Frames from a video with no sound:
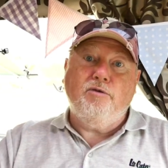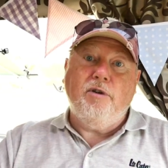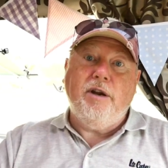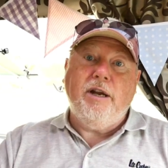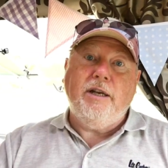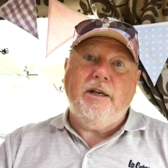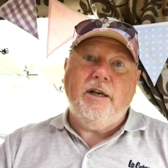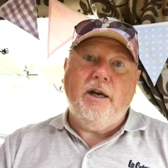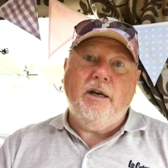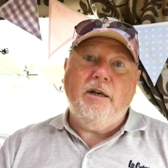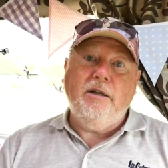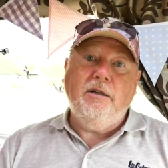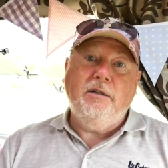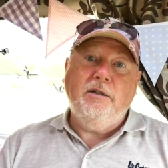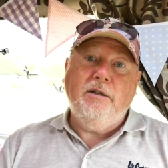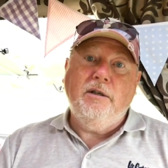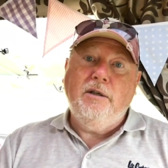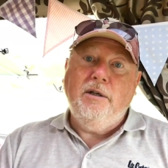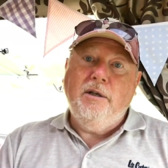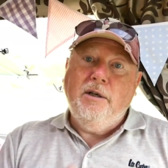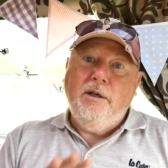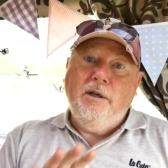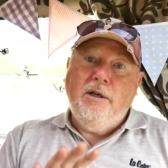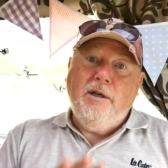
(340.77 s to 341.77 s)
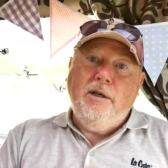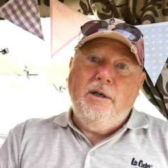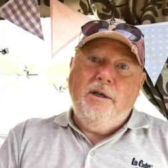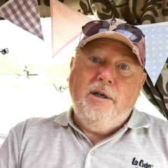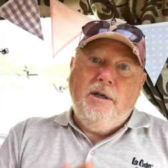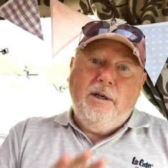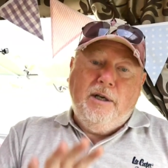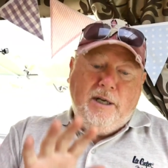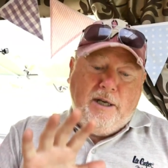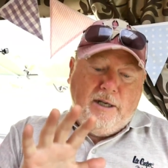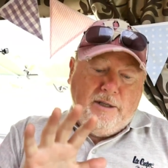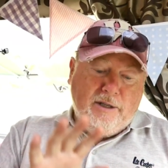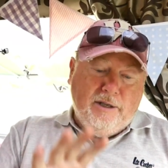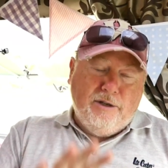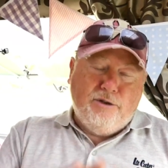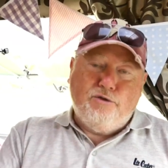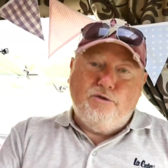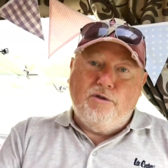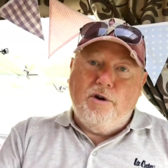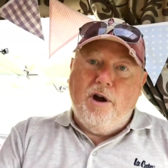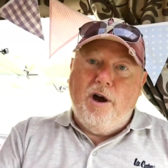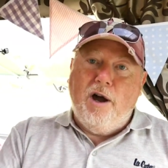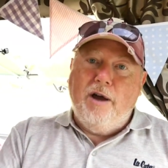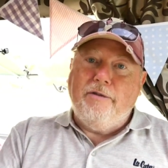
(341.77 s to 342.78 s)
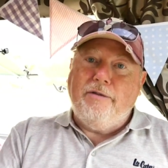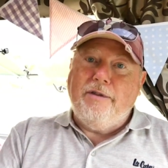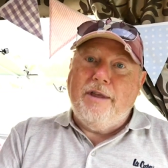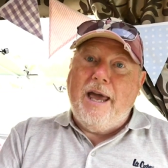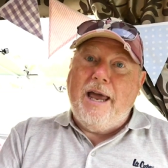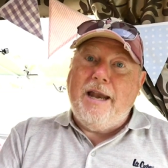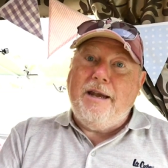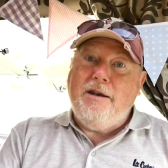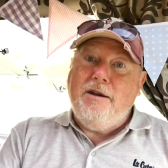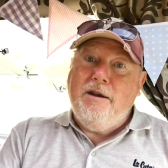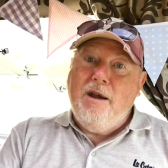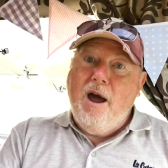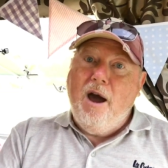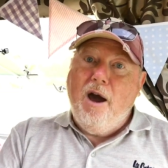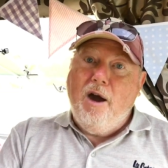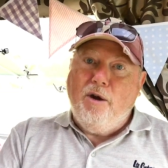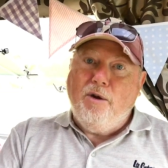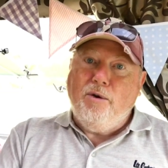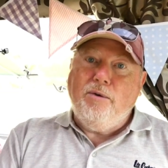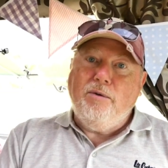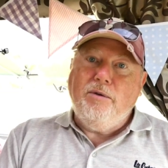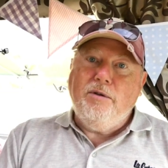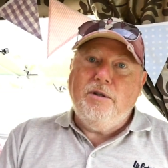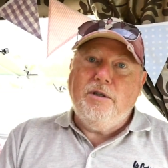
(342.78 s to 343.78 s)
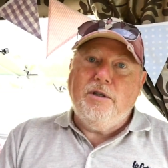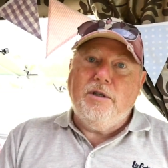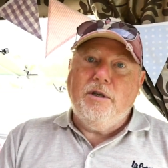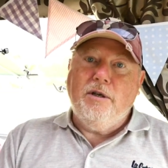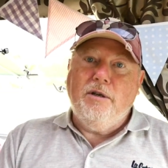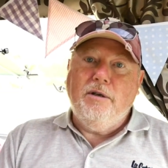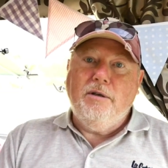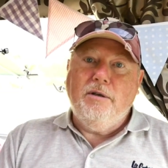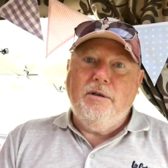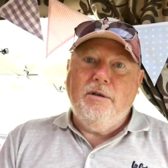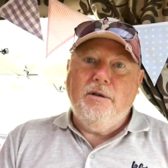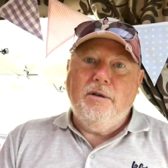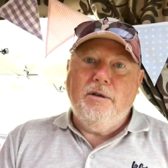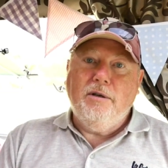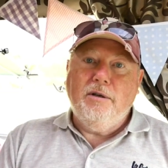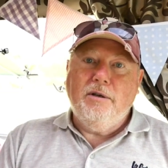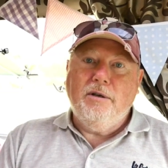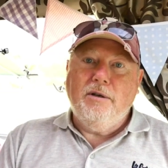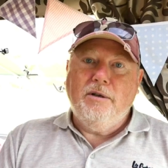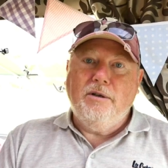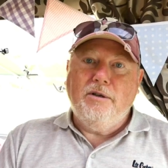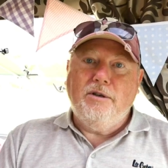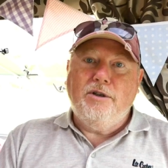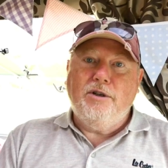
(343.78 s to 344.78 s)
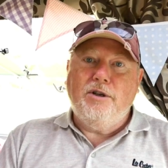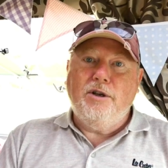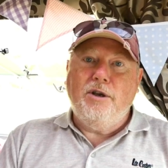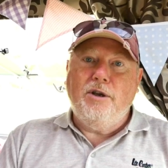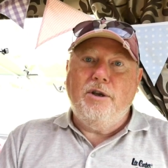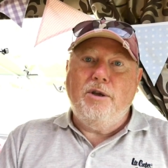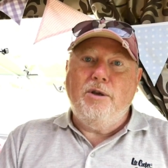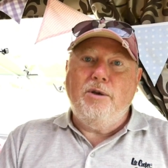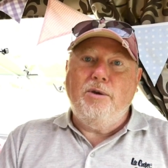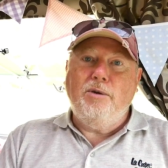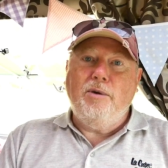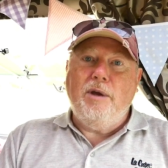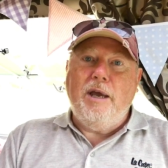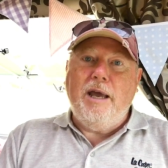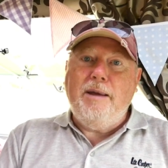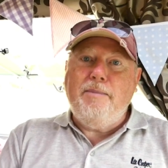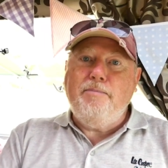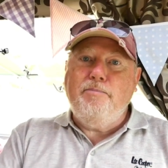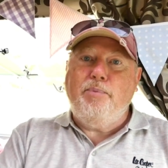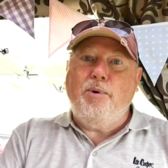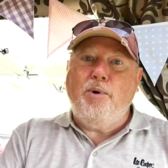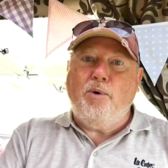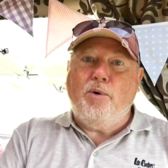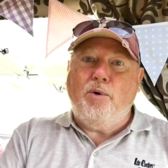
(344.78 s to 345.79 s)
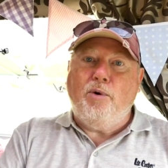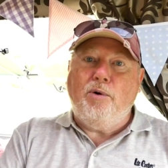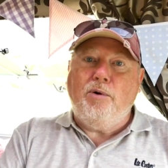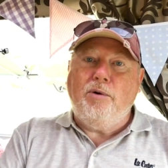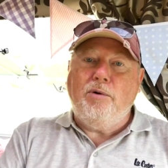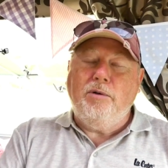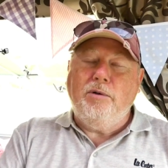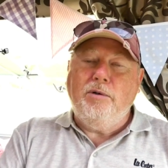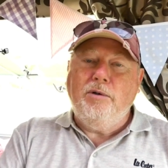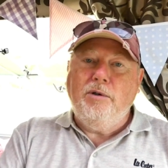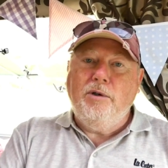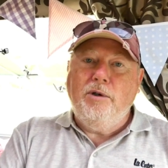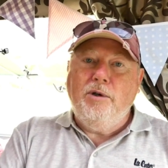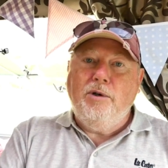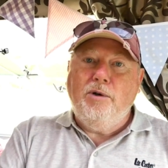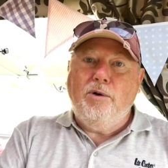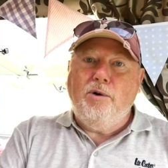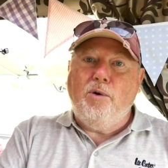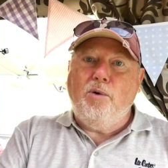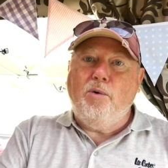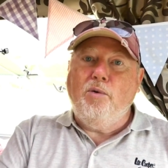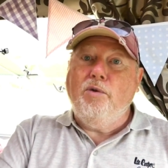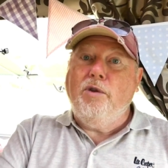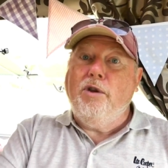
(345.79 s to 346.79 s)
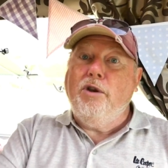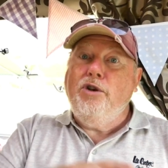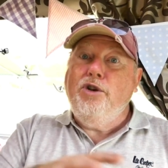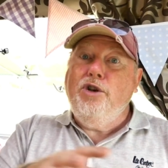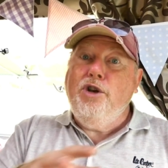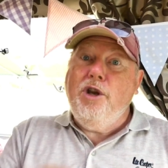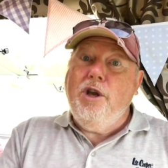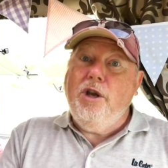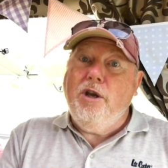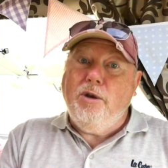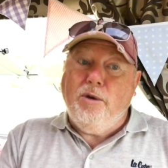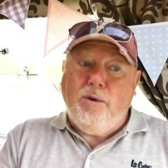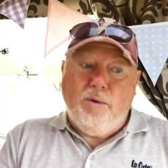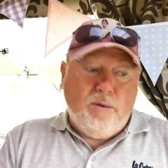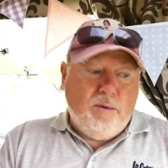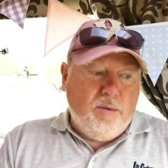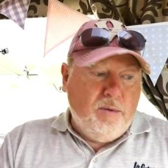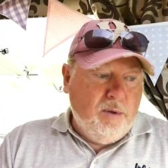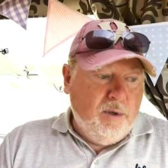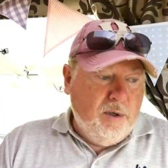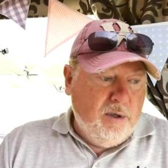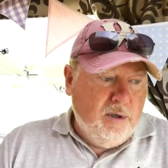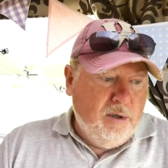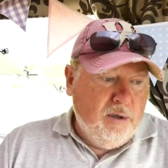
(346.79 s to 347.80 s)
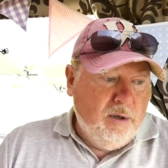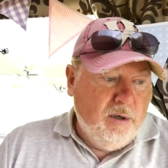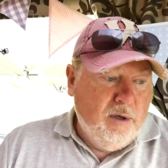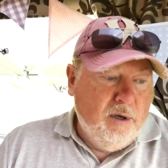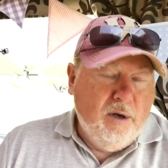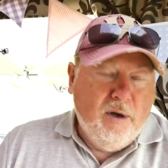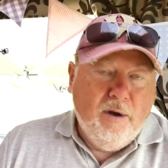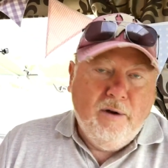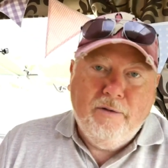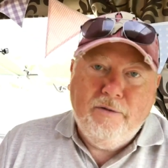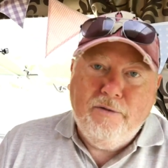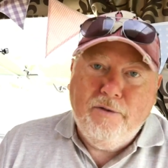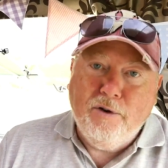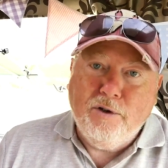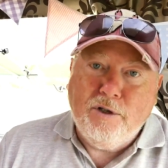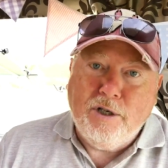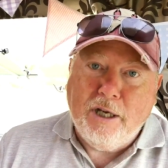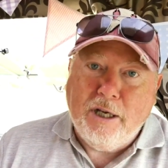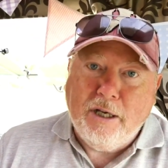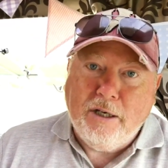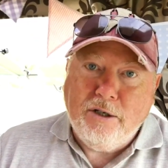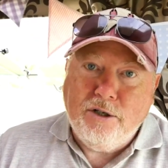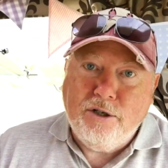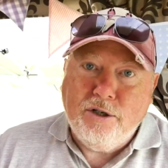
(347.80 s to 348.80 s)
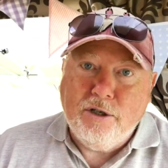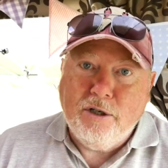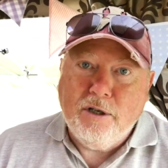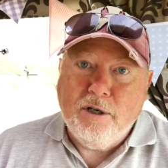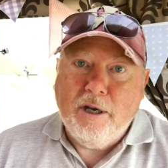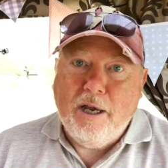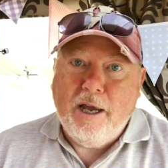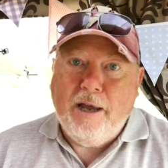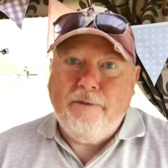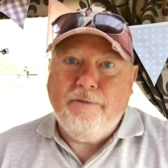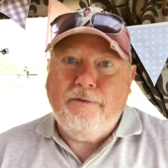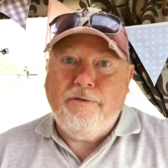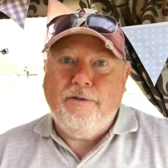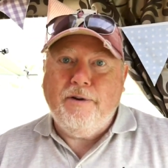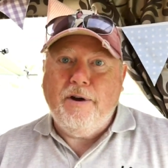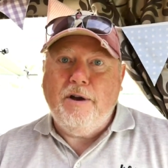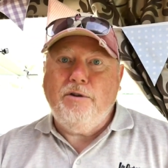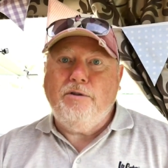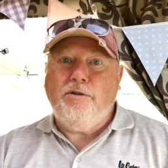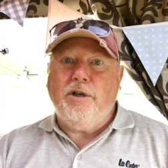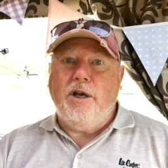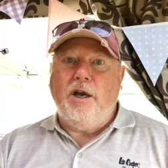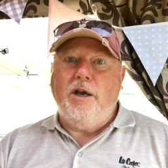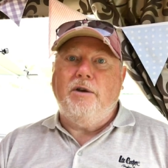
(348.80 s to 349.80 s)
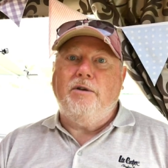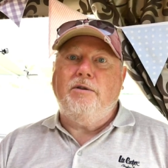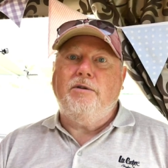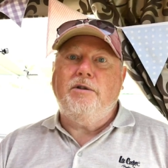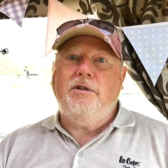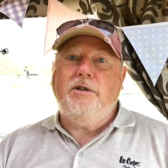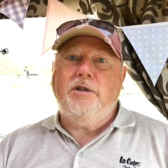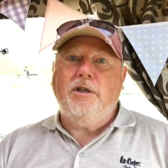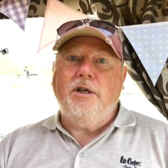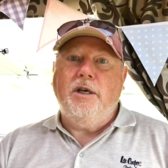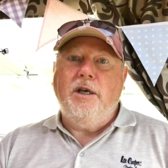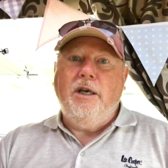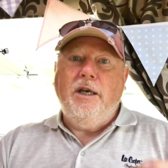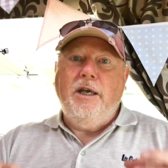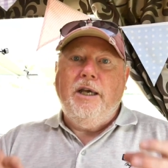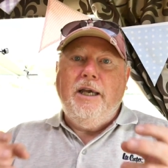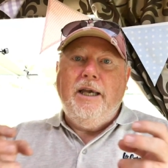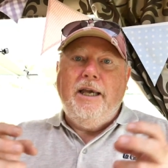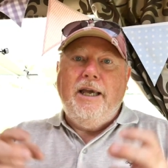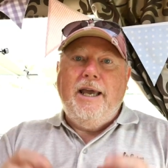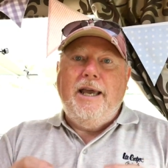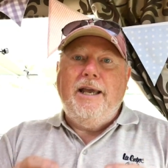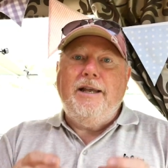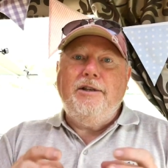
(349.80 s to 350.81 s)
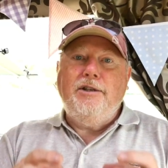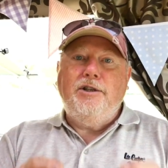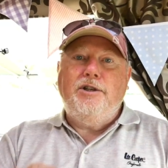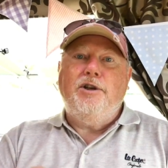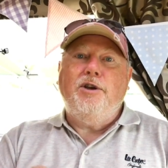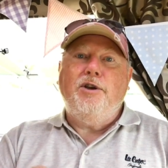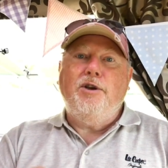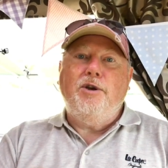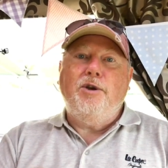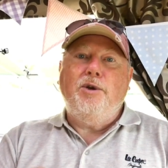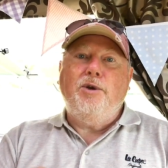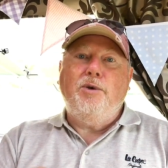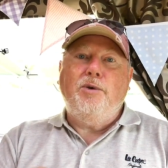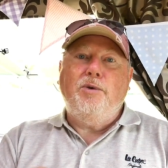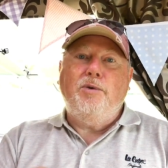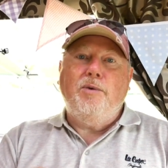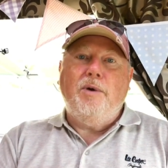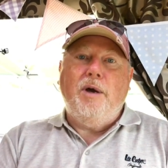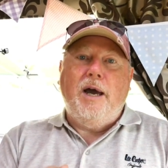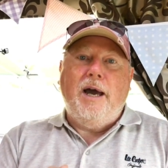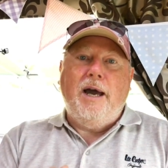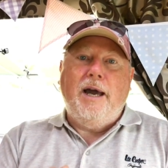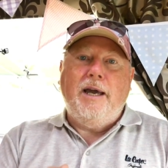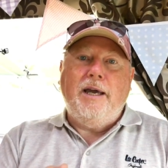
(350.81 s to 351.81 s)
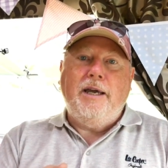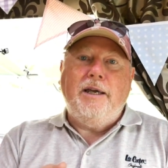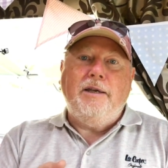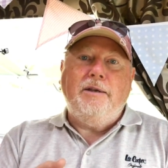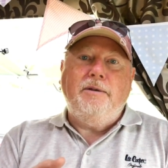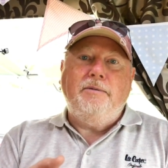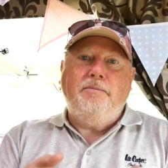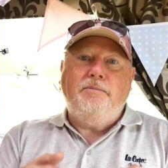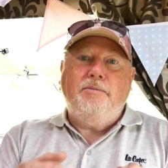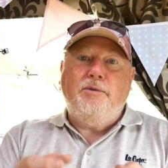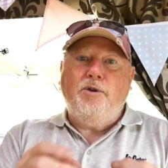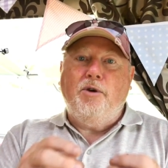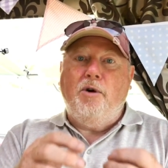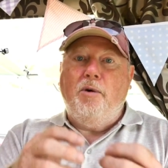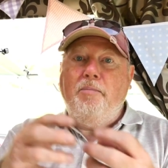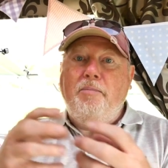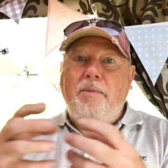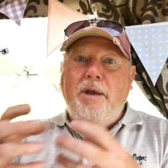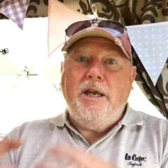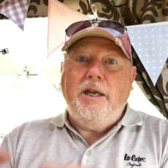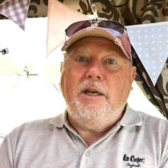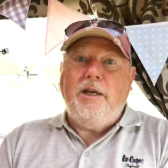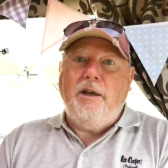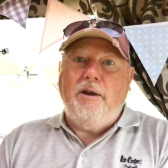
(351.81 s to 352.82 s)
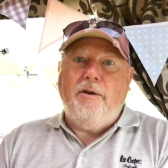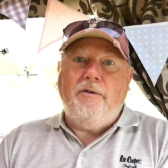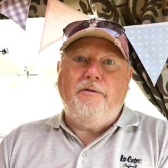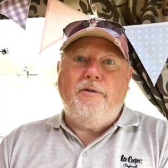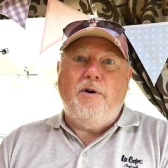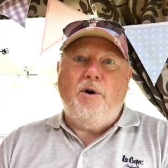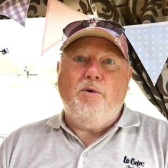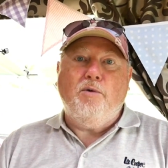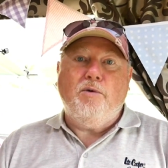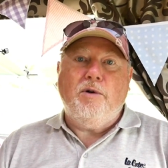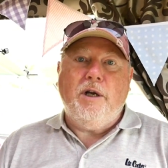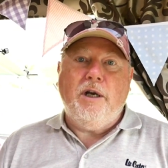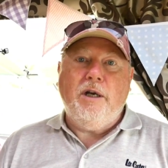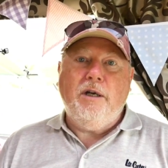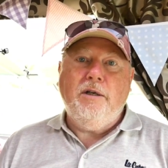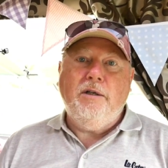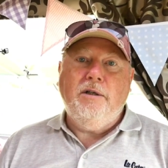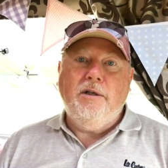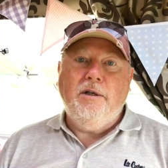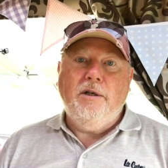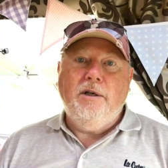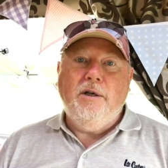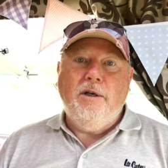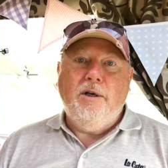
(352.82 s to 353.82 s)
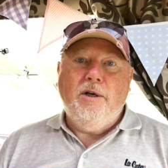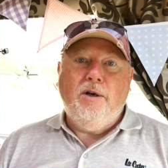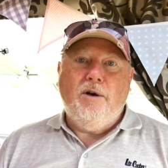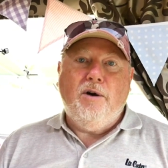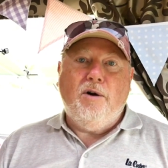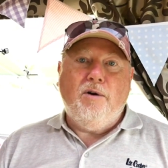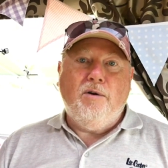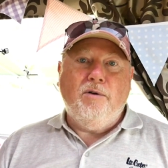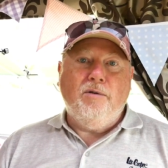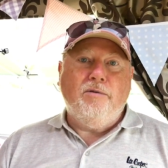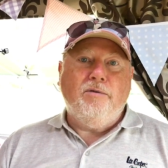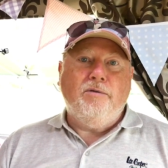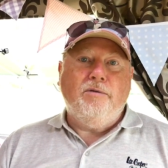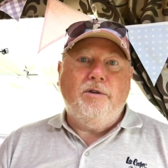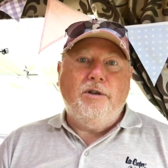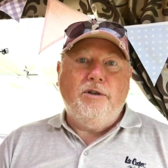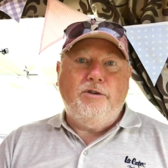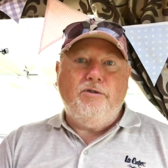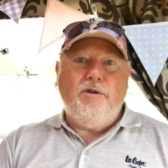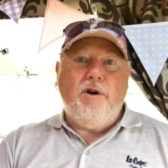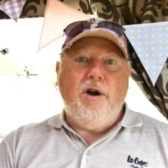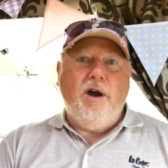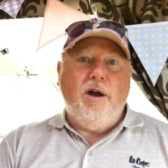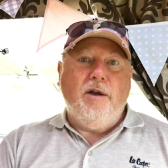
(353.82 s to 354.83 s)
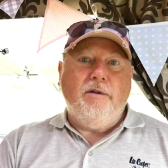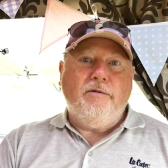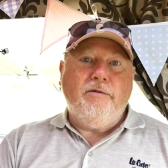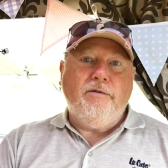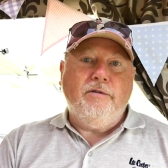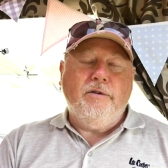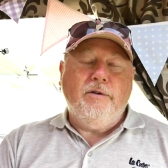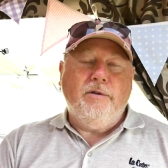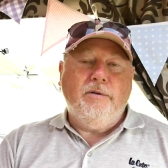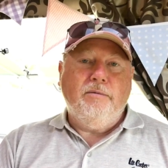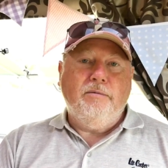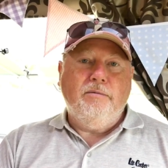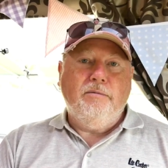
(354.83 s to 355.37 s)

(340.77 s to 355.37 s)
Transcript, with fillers: reader and the drive then knows to import all the new footage and photos into a sort of media folder on the drive